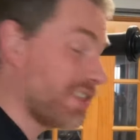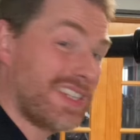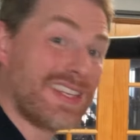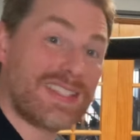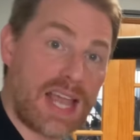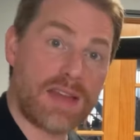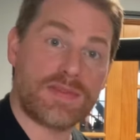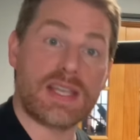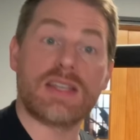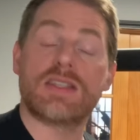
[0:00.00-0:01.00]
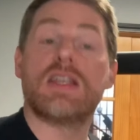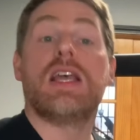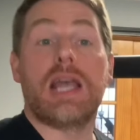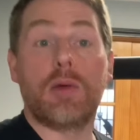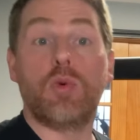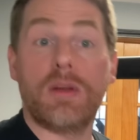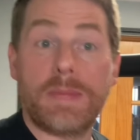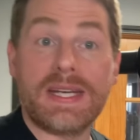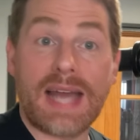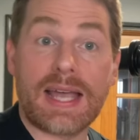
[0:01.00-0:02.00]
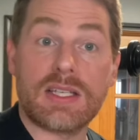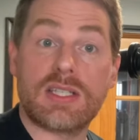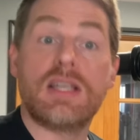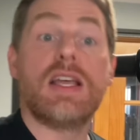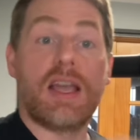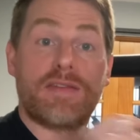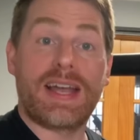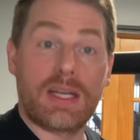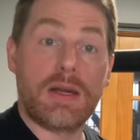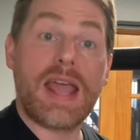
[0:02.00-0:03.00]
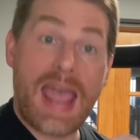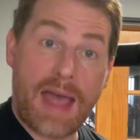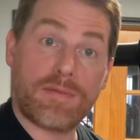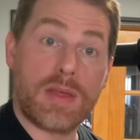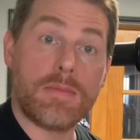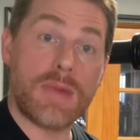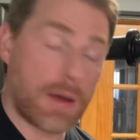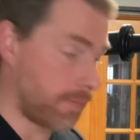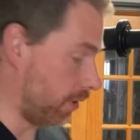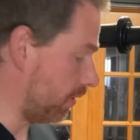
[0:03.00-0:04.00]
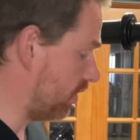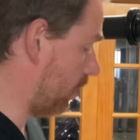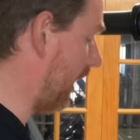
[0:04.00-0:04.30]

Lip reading: as the safeties, it would be nice if I could have them numbered so